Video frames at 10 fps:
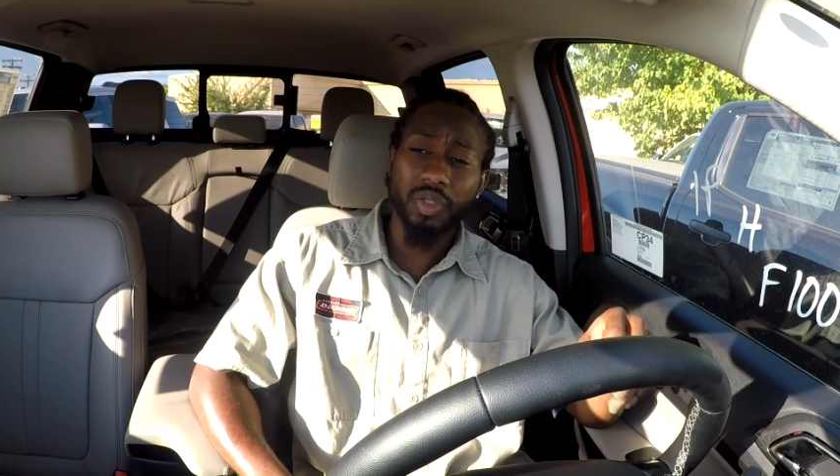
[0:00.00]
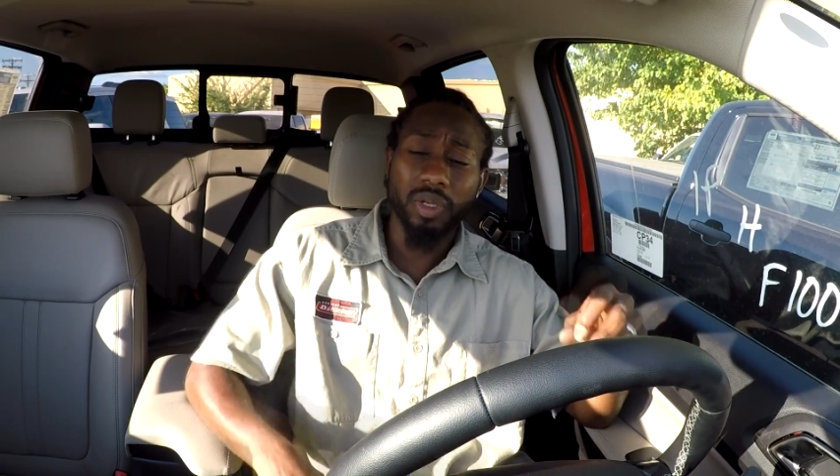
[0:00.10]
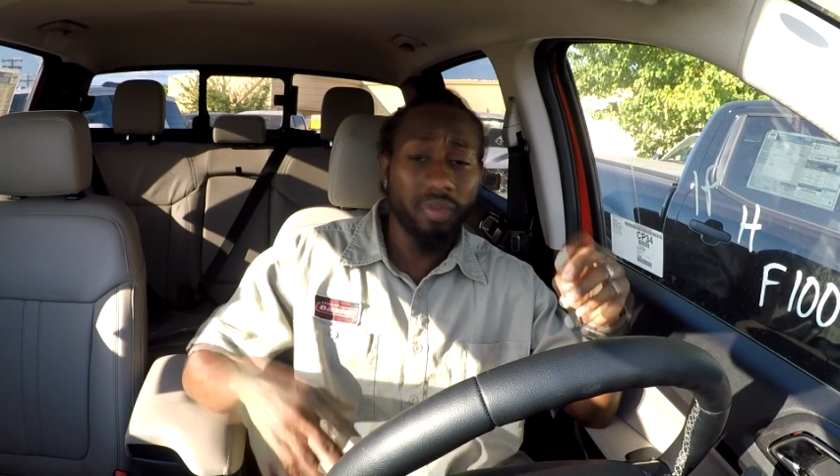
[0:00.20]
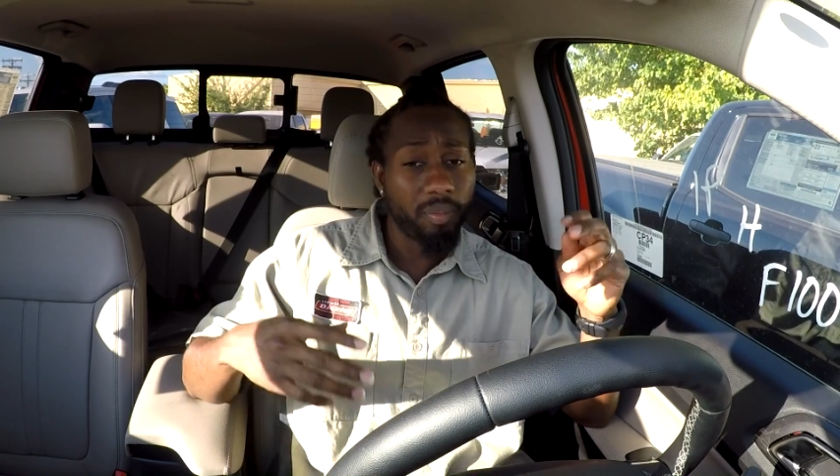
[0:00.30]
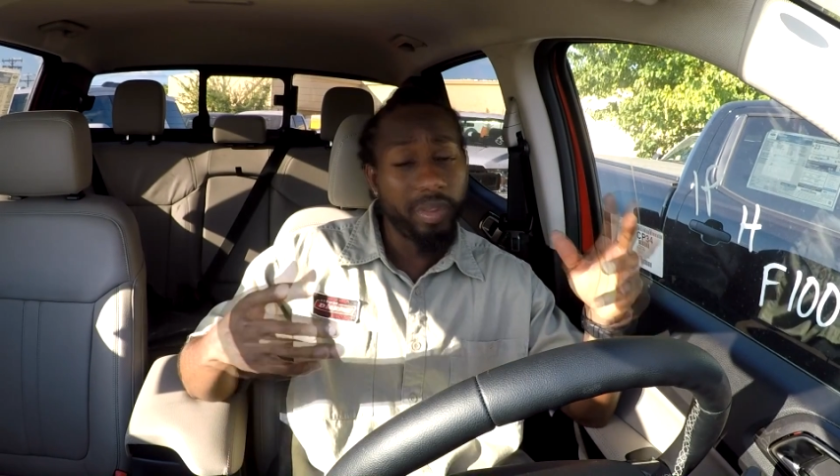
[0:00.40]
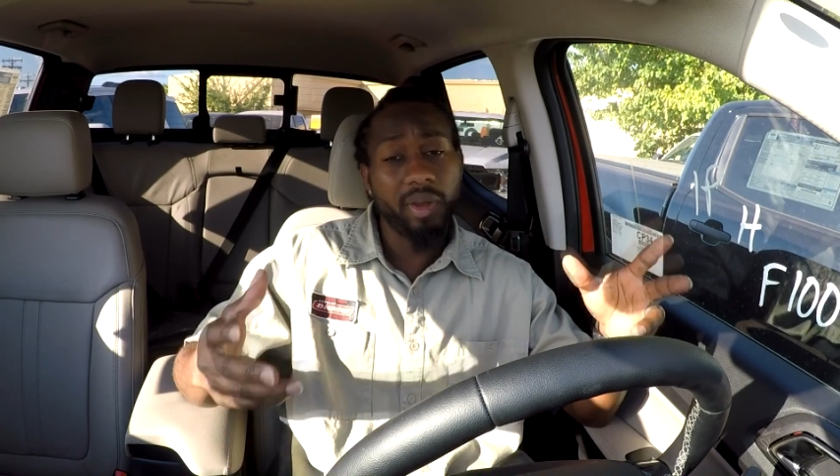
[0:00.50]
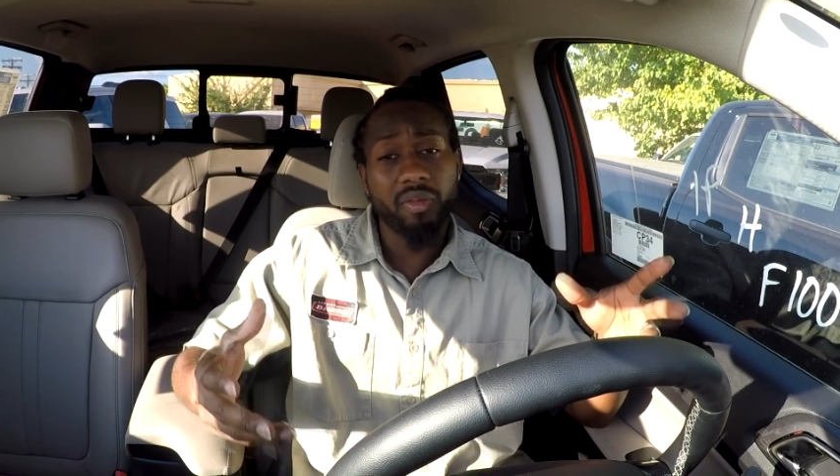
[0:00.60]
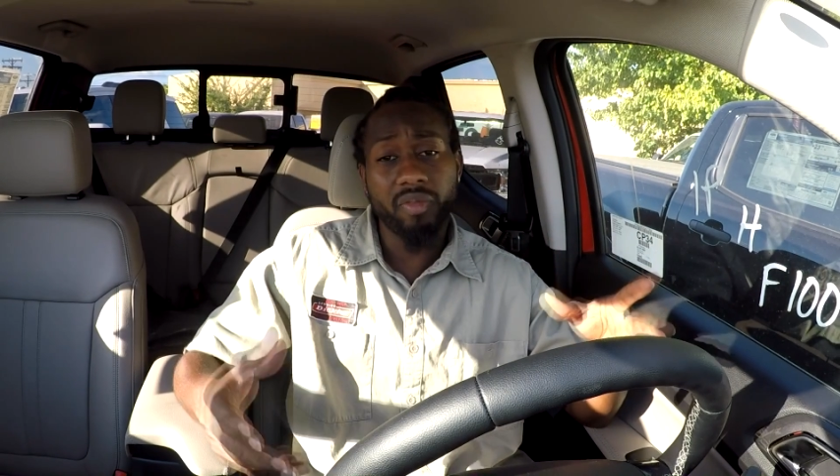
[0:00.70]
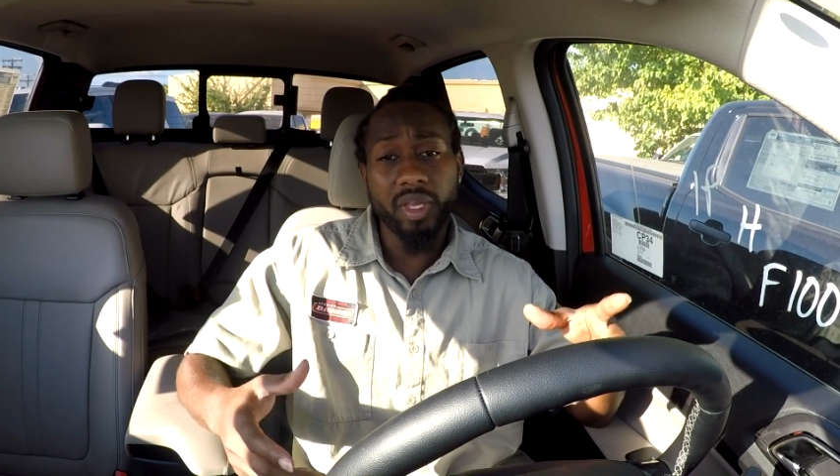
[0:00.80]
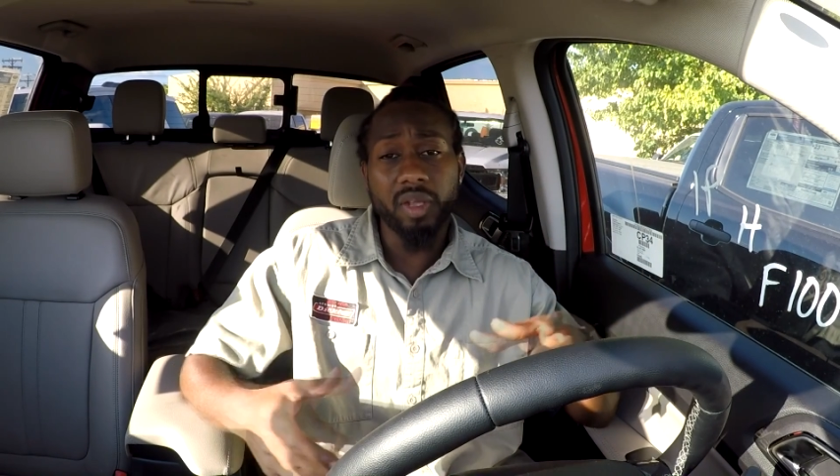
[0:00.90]
of a bigger
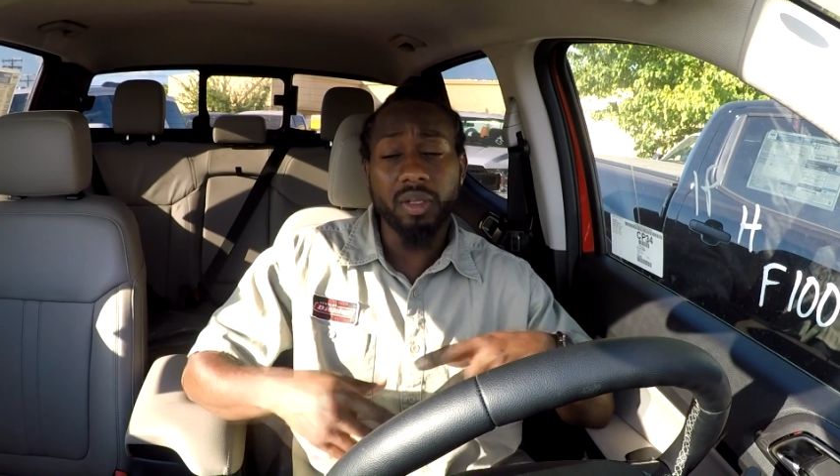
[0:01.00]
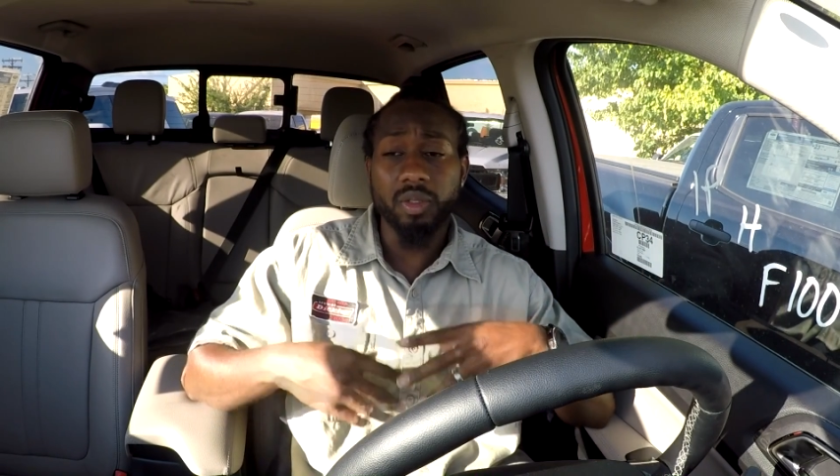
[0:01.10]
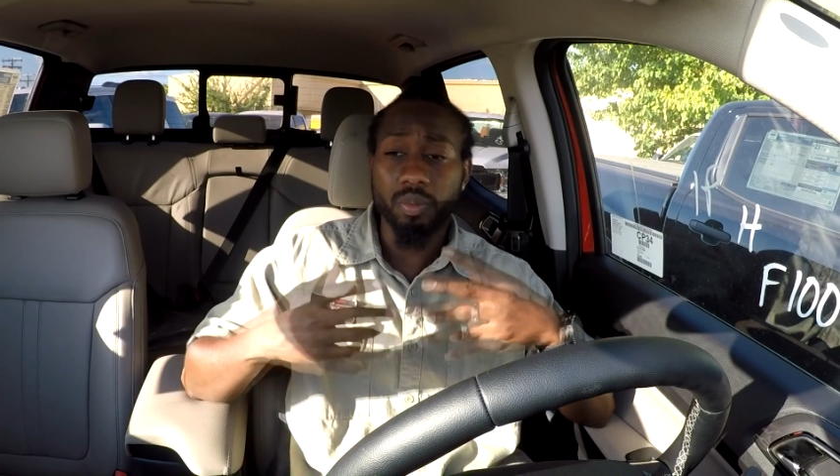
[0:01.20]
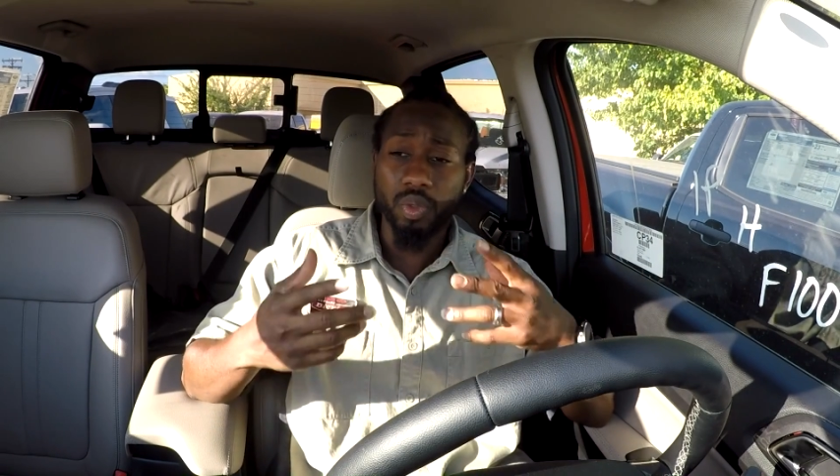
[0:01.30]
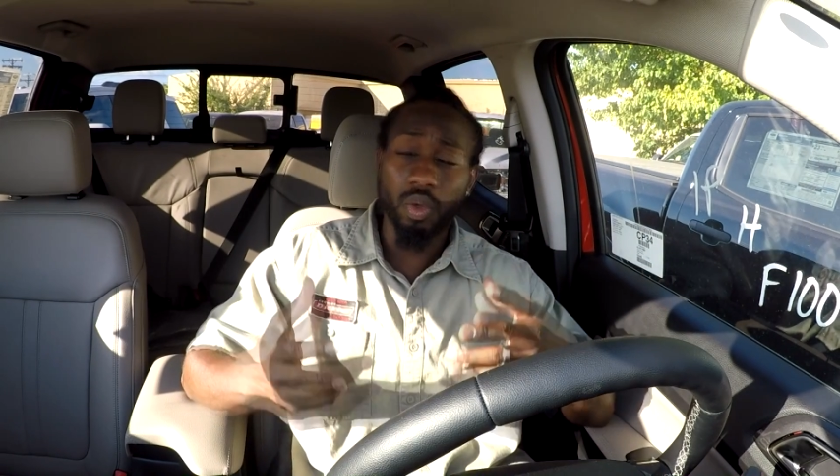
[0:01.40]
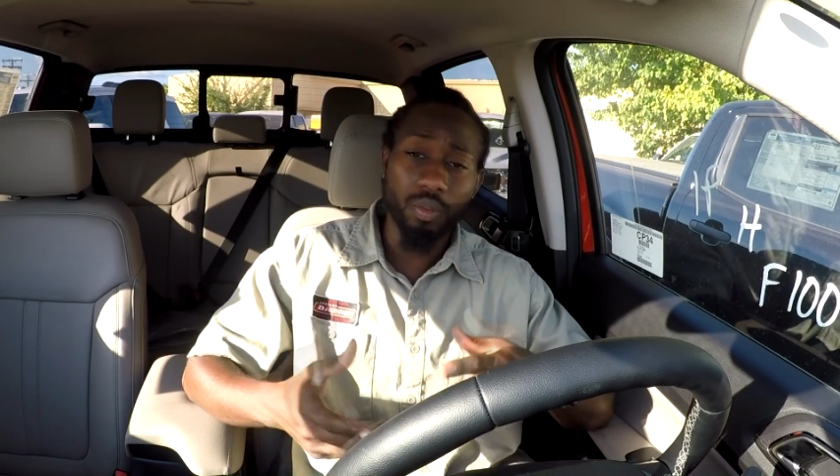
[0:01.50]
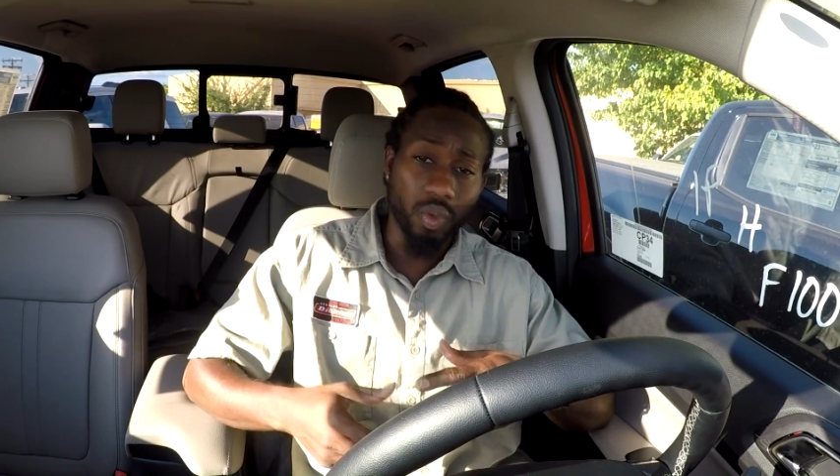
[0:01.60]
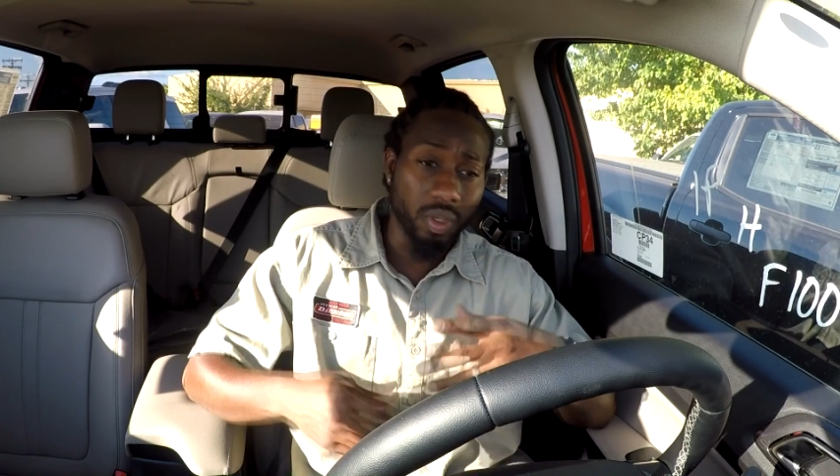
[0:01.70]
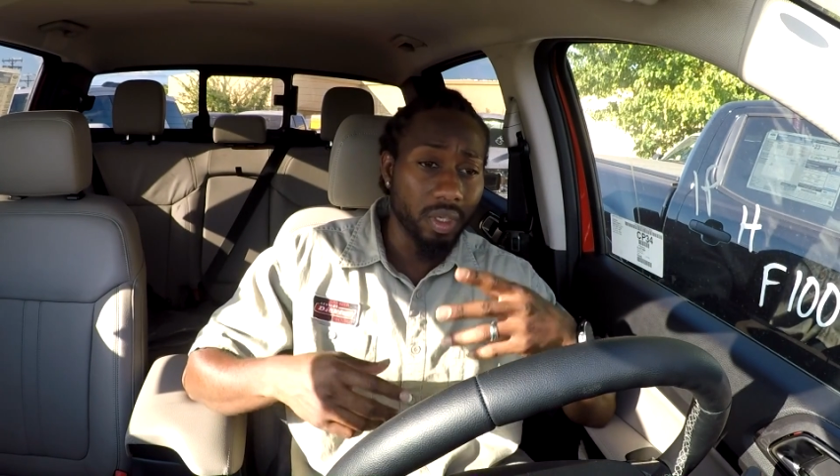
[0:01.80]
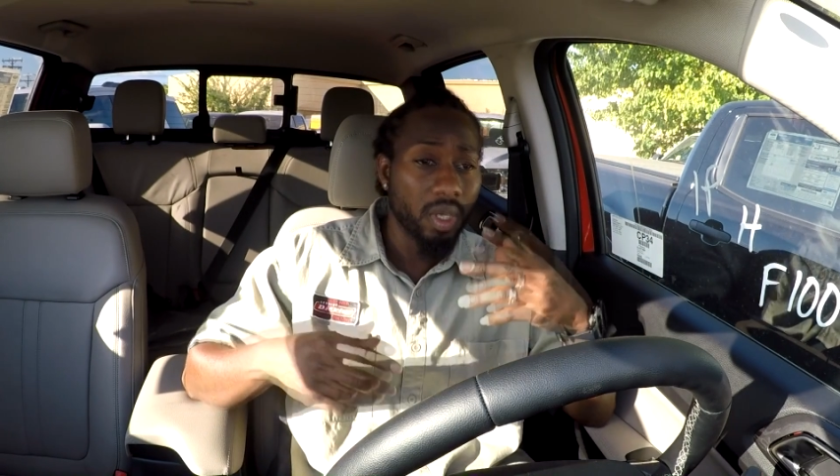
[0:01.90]
vehicle to pull more